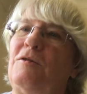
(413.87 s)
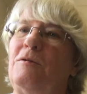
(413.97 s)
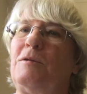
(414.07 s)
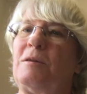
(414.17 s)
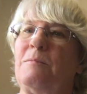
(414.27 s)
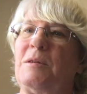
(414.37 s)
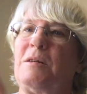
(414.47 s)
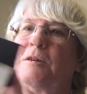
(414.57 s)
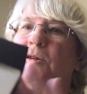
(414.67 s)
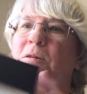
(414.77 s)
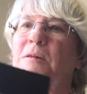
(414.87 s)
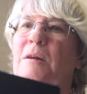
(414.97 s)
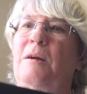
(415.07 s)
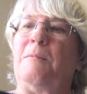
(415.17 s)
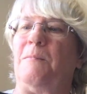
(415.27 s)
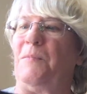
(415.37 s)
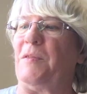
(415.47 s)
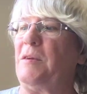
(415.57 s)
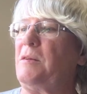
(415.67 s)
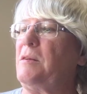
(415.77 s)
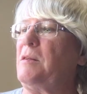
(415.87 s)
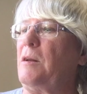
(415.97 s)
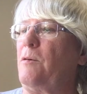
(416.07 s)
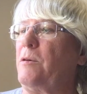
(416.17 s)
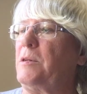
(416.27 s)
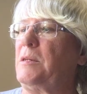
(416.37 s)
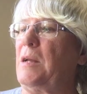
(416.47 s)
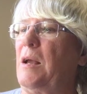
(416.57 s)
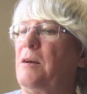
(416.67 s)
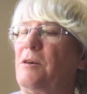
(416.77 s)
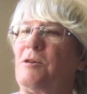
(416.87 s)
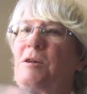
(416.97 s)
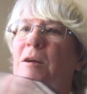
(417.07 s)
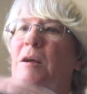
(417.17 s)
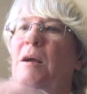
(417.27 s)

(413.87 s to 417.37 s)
do some stitches in it. This is the Laura Standish